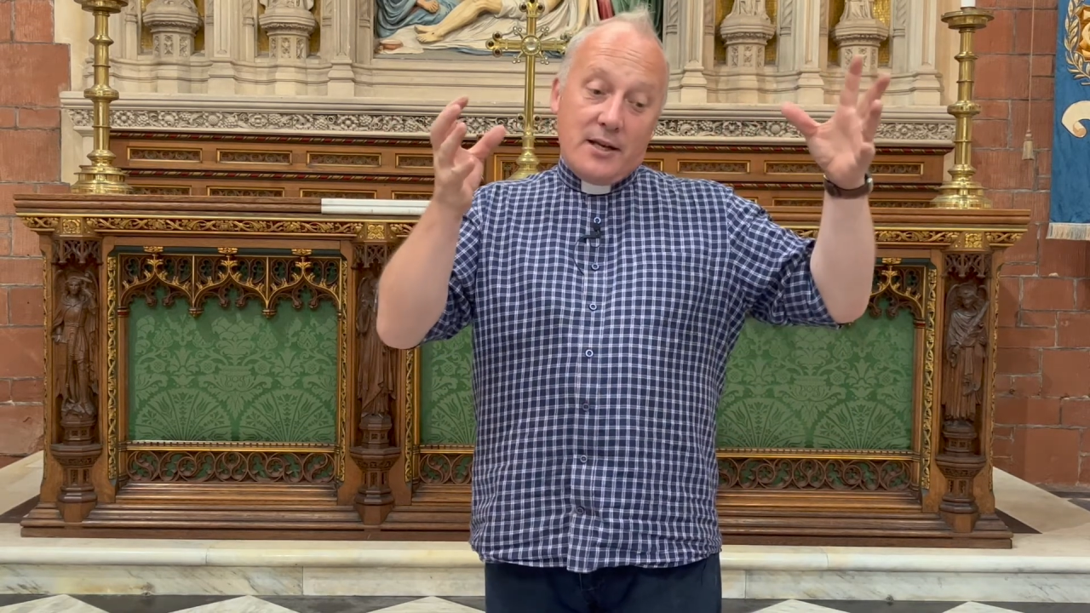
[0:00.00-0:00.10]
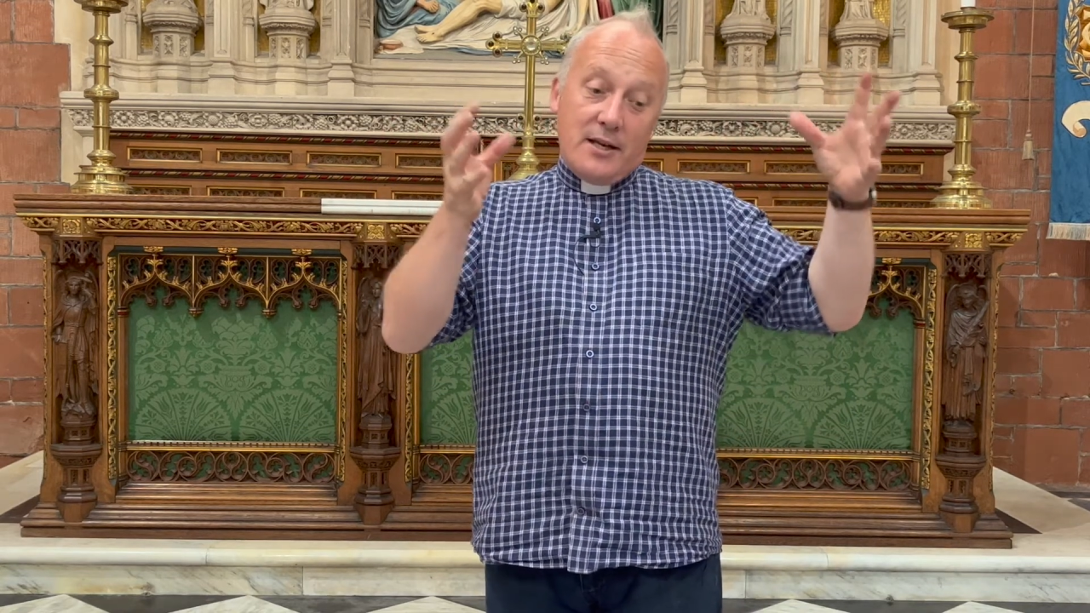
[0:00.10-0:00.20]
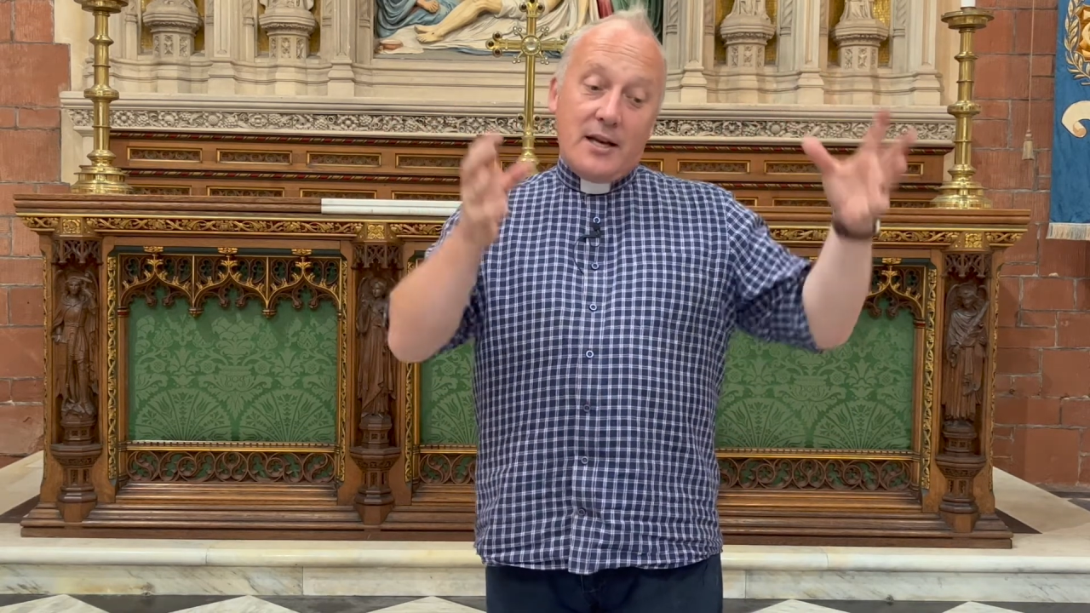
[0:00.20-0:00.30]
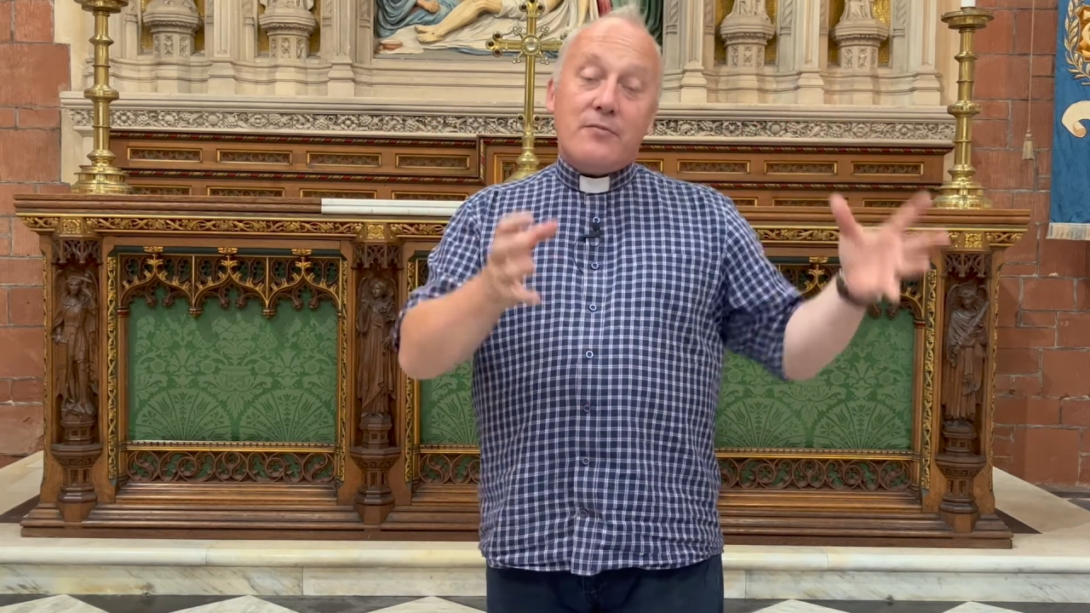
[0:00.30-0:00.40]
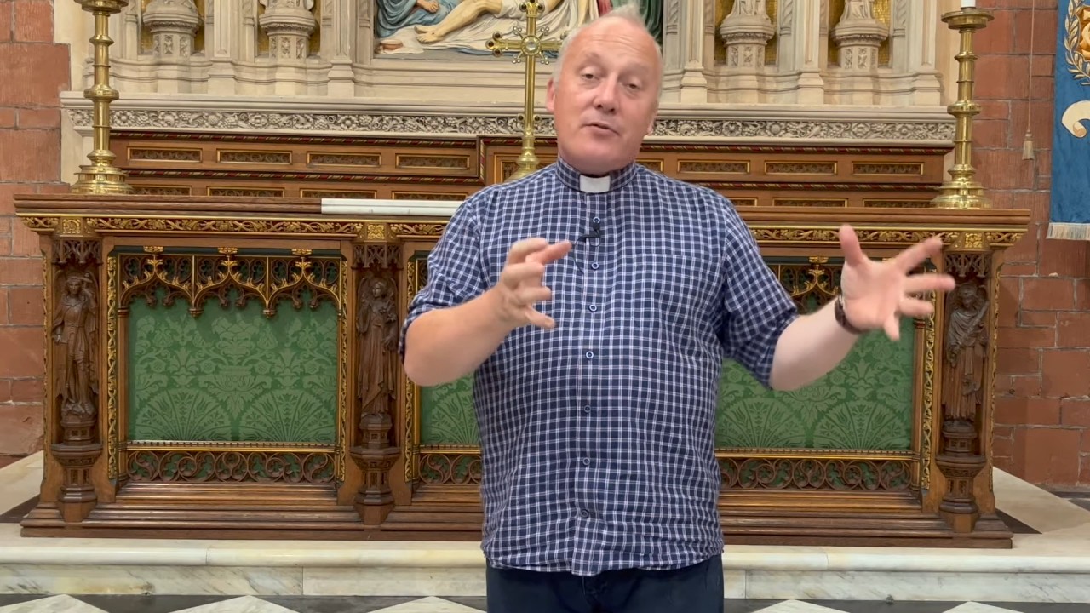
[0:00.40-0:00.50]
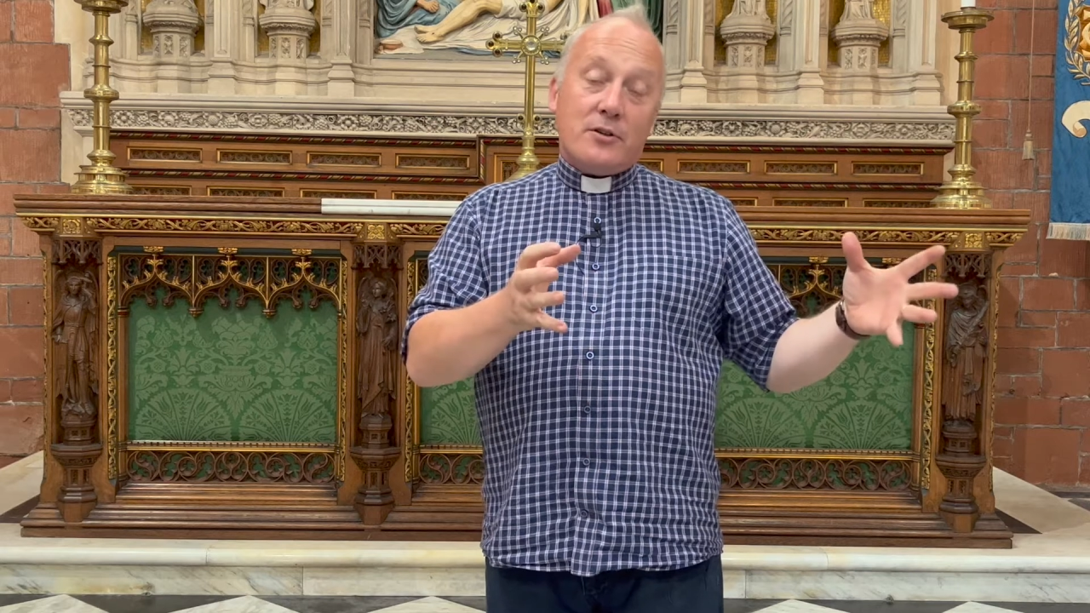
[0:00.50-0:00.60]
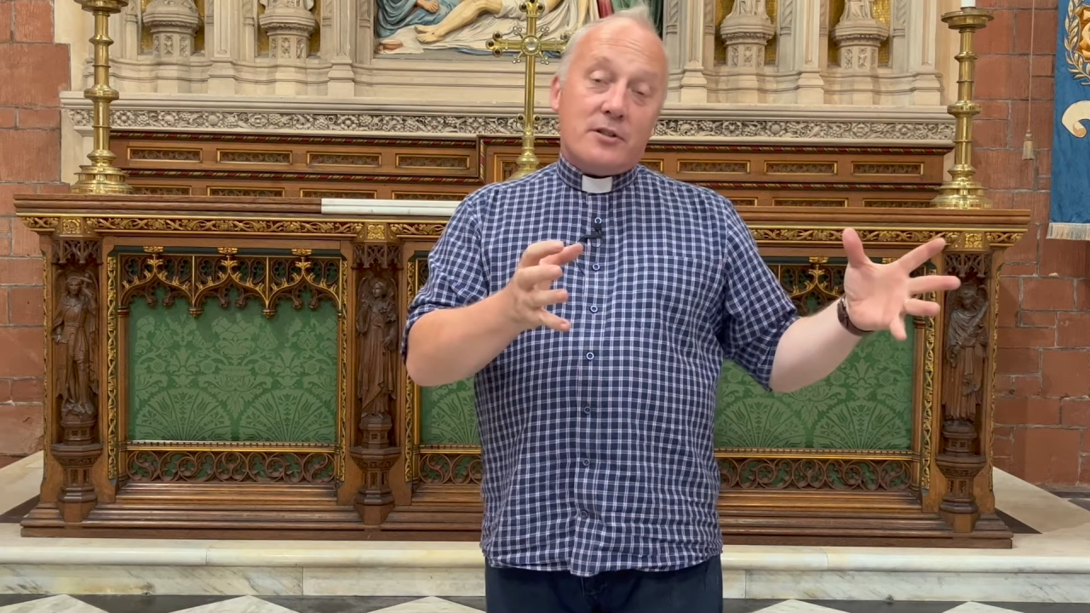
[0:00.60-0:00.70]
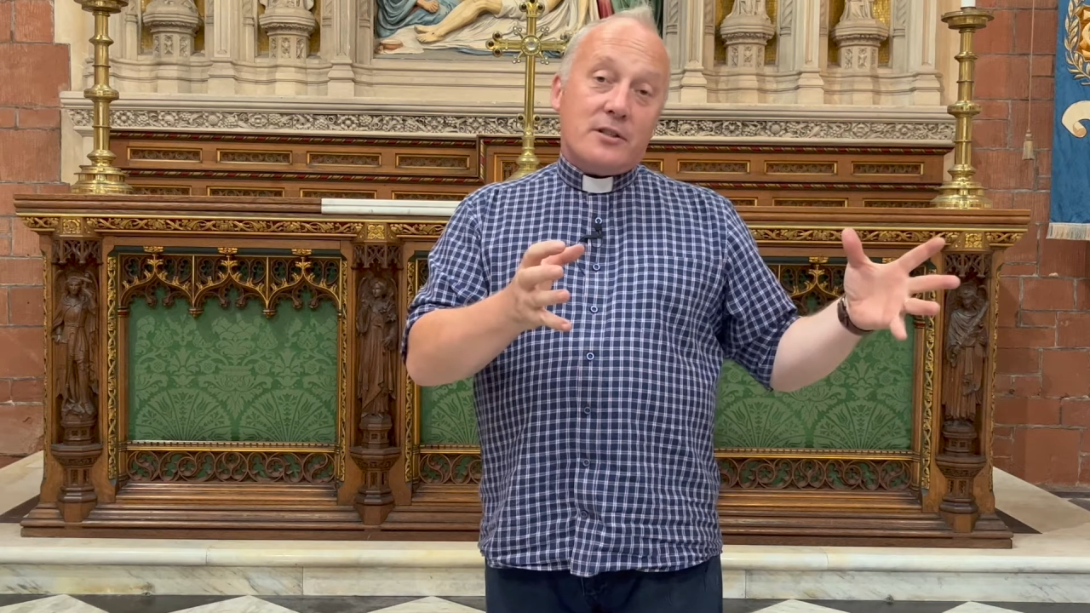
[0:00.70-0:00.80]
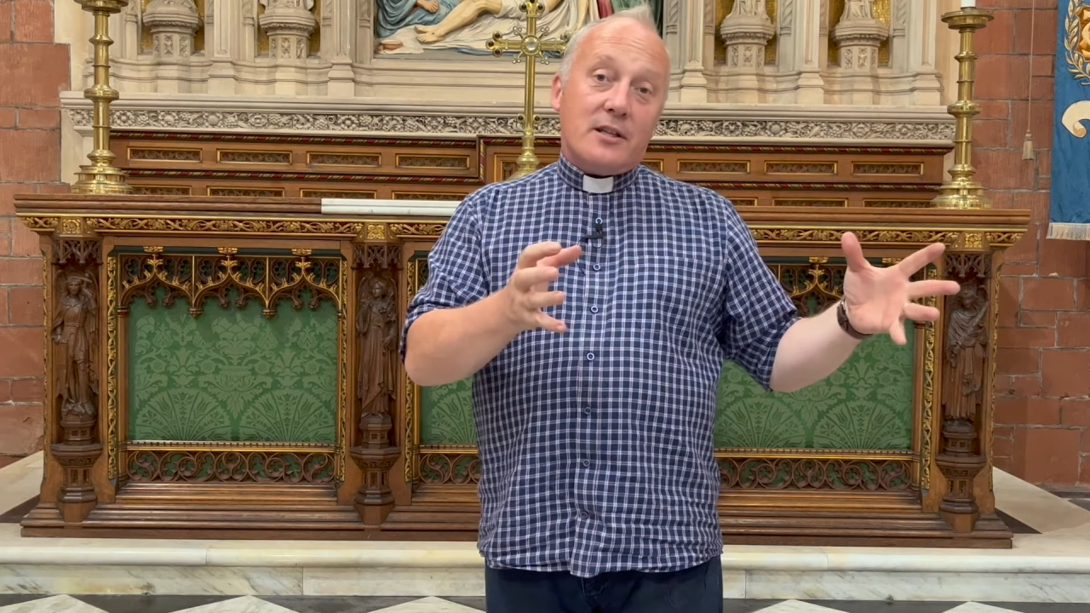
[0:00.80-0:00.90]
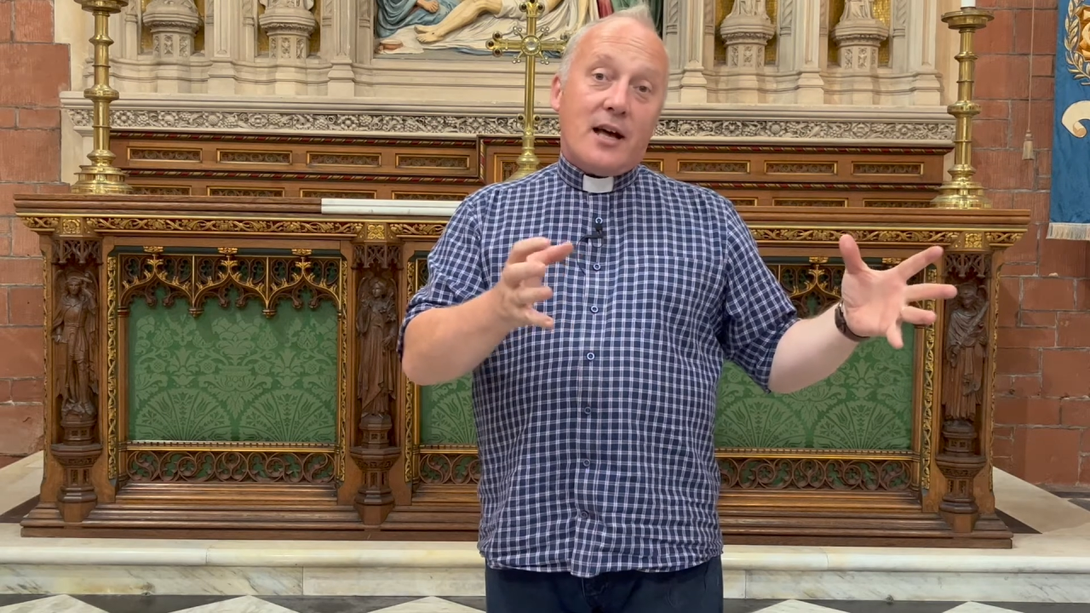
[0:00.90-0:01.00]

given